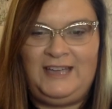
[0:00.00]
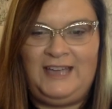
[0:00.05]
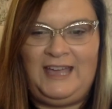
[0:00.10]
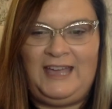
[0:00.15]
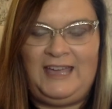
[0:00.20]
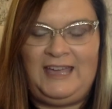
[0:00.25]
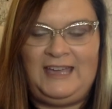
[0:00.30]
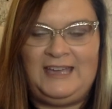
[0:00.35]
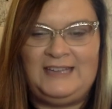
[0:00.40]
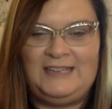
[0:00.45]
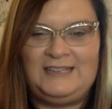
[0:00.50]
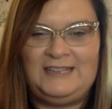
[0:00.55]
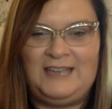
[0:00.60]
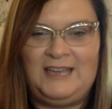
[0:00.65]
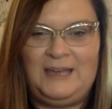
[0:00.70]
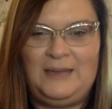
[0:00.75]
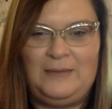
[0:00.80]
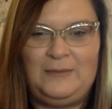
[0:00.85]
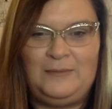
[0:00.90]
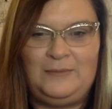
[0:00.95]
and
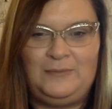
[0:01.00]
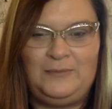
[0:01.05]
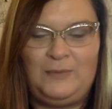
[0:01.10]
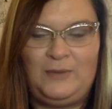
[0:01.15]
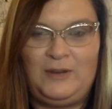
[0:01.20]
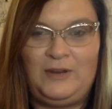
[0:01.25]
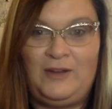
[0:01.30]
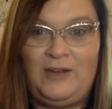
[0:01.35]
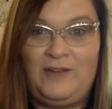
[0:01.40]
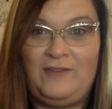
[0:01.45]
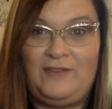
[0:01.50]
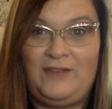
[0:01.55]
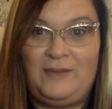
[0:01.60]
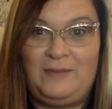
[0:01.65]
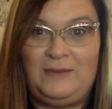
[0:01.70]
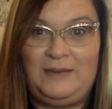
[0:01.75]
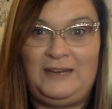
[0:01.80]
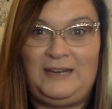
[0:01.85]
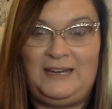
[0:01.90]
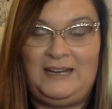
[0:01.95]
um, we don't have that
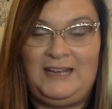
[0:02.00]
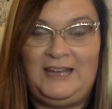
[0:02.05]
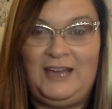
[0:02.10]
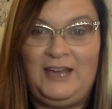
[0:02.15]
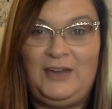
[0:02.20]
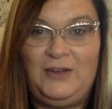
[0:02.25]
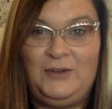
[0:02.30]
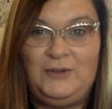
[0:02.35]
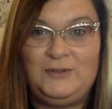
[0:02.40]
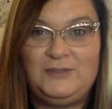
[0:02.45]
many to go.